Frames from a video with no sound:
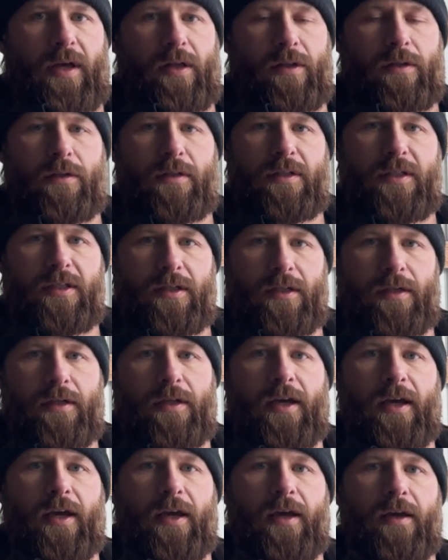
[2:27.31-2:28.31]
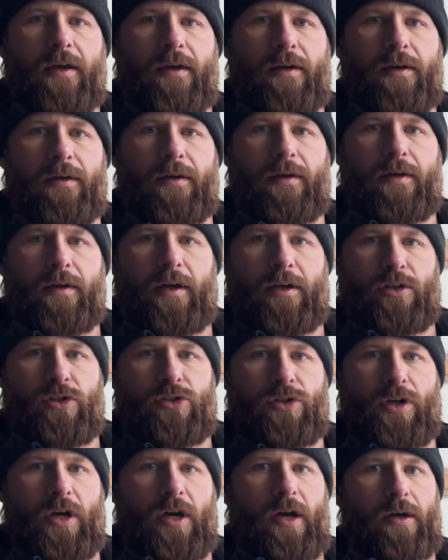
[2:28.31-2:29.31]
league day, I
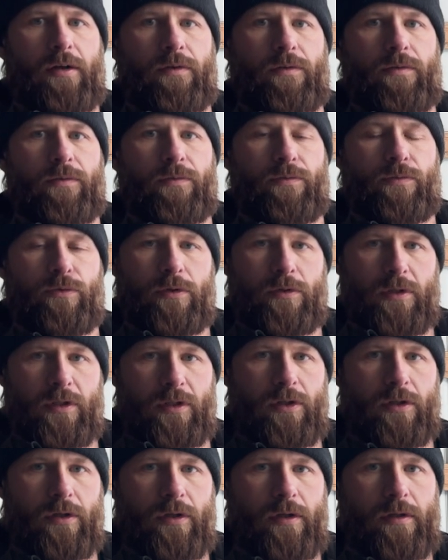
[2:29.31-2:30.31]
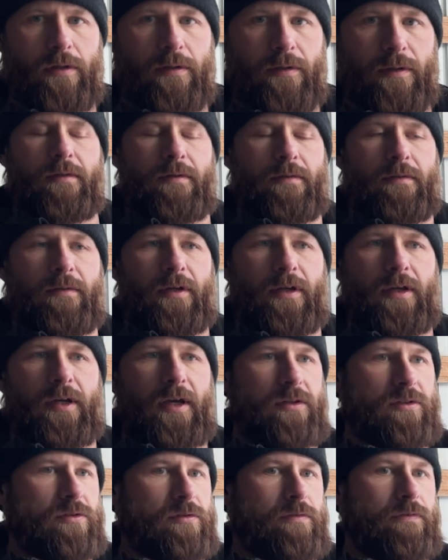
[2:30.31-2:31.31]
shot really good. Like
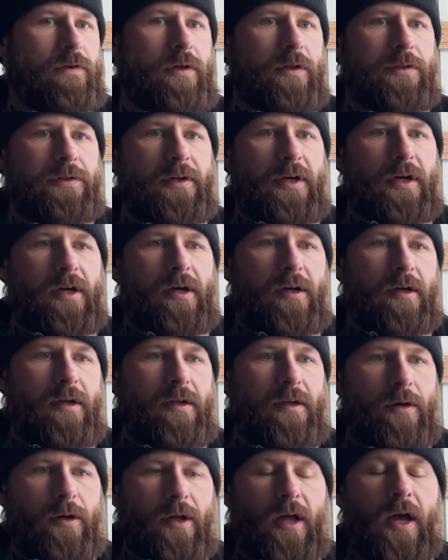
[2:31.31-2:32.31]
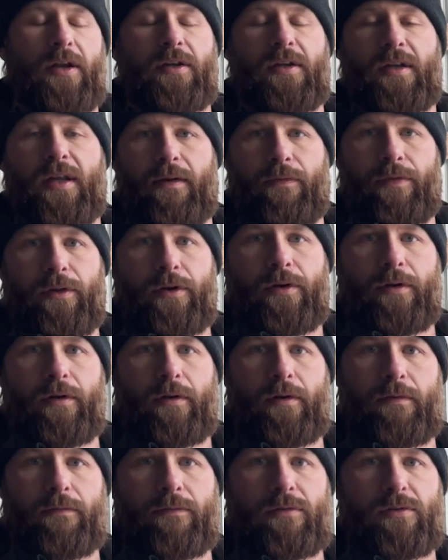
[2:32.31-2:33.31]
I just felt on. I did have the
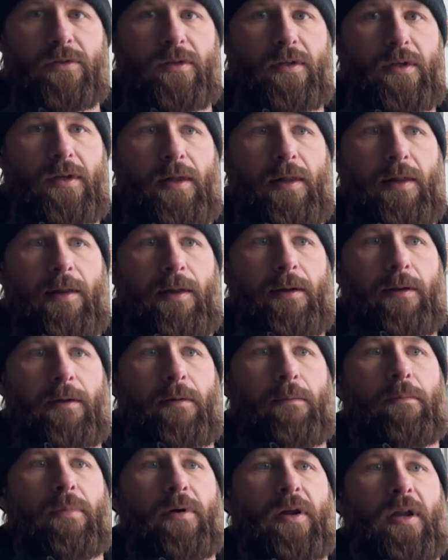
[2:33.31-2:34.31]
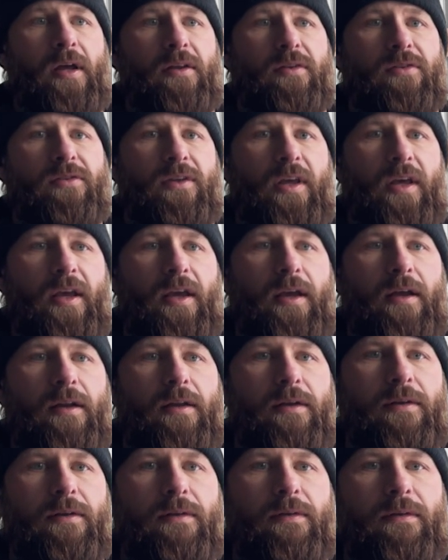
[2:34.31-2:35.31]
nerves, but I
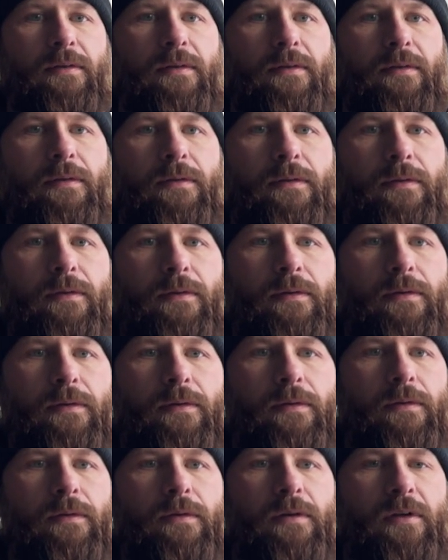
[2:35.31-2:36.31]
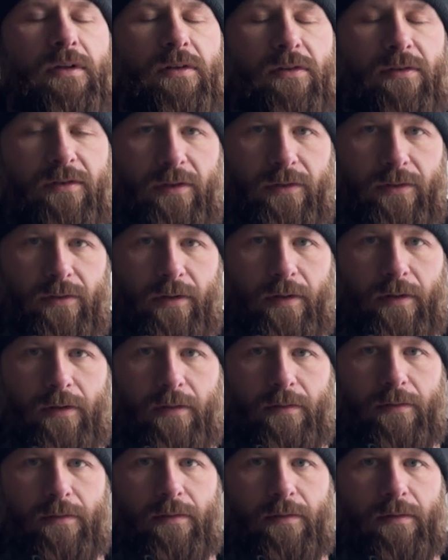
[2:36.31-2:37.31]
stayed consistent
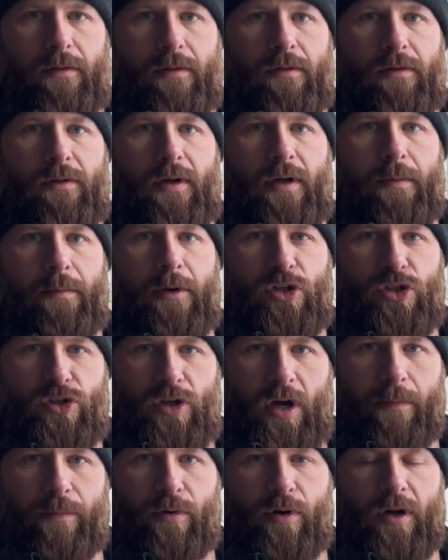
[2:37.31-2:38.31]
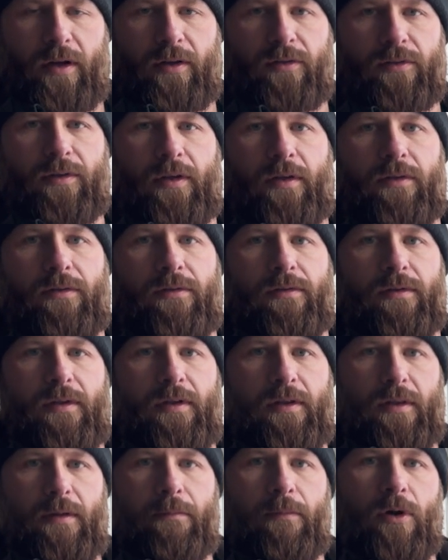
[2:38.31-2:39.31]
on my shot process
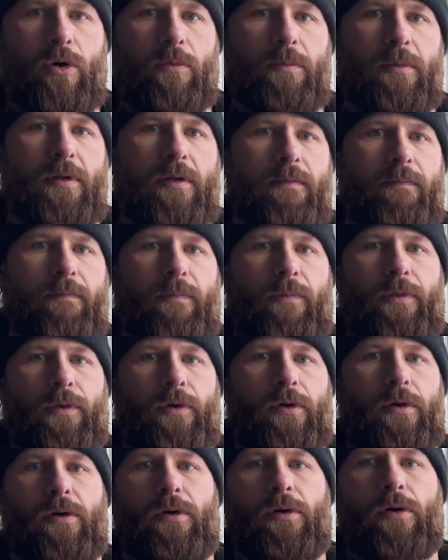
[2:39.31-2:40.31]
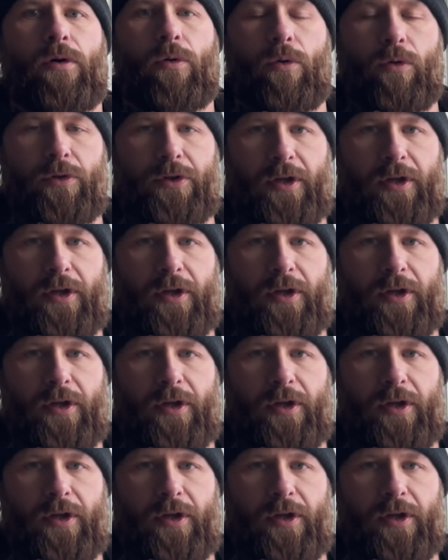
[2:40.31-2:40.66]
in the moment the whole